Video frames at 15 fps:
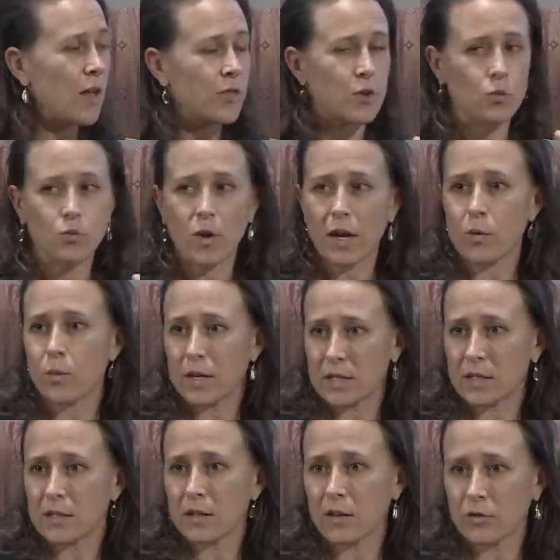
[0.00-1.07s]
the right way
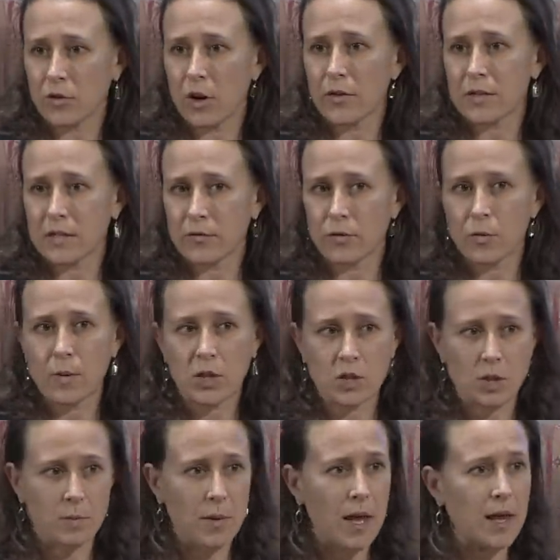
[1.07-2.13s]
to deliver all this
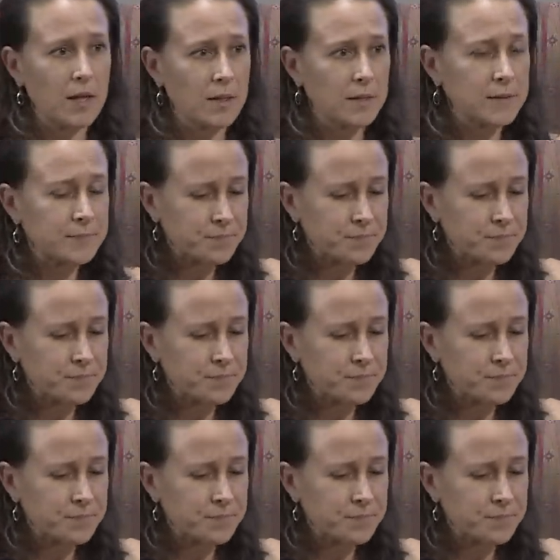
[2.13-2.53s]
information back.